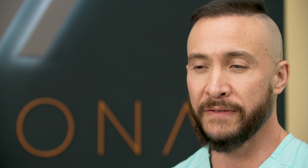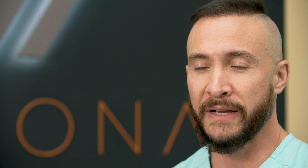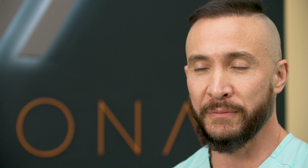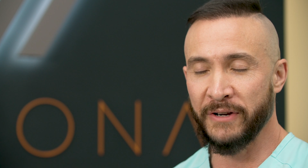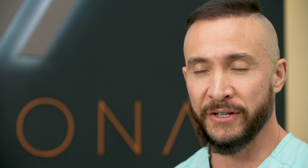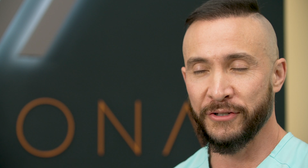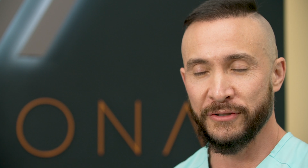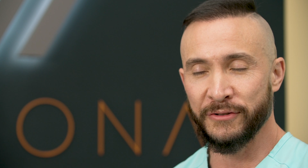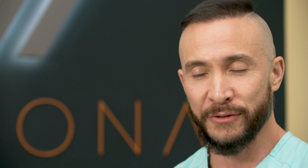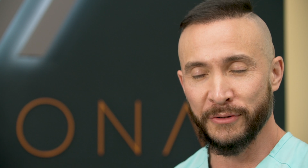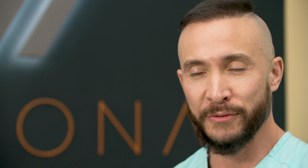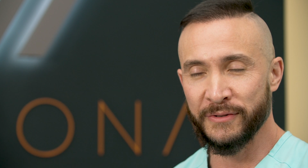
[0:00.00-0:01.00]

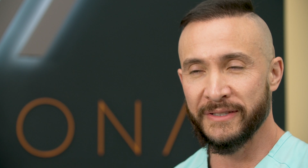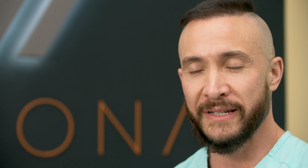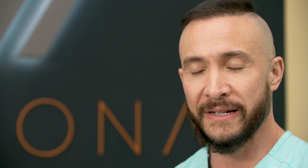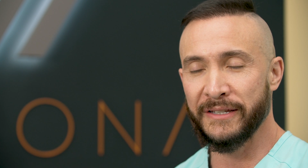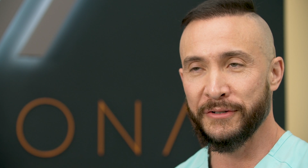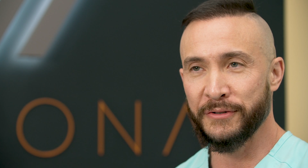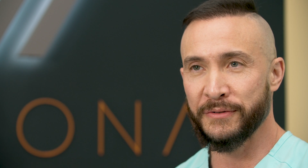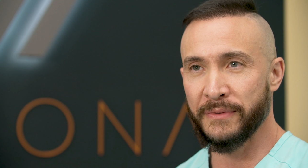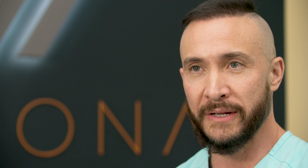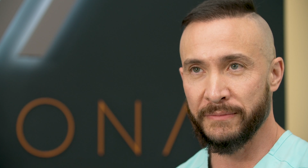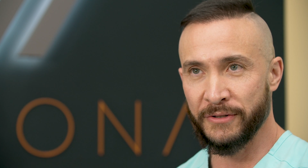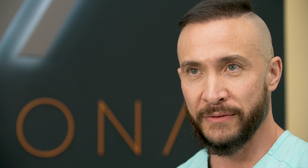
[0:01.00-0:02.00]
vibrational tool that I use
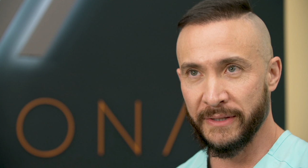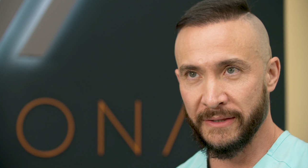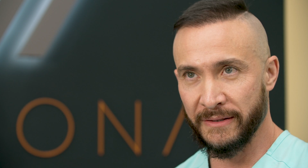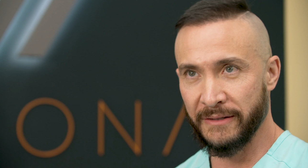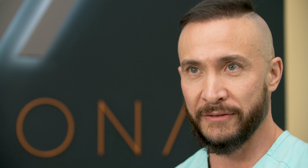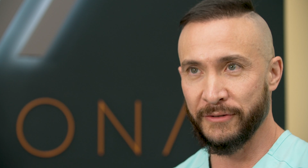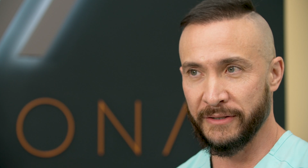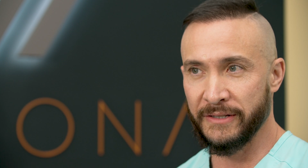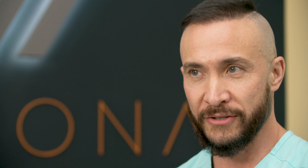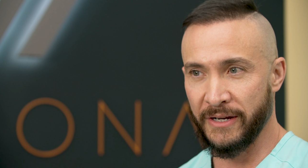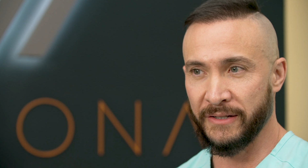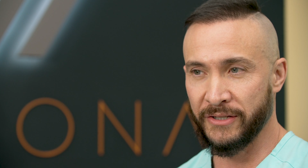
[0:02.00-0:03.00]
when I'm doing the local
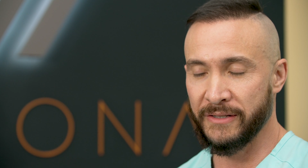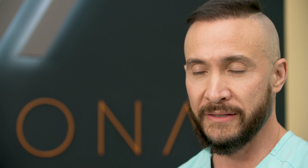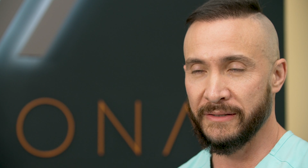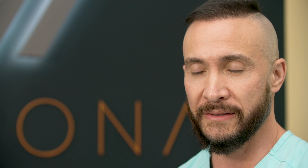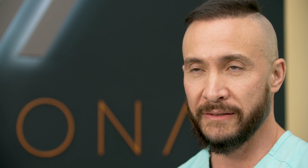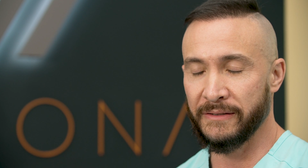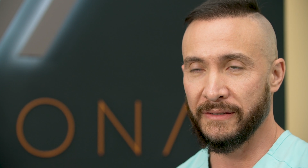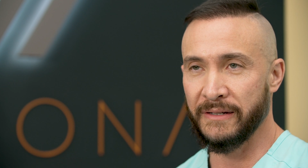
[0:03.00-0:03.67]
injections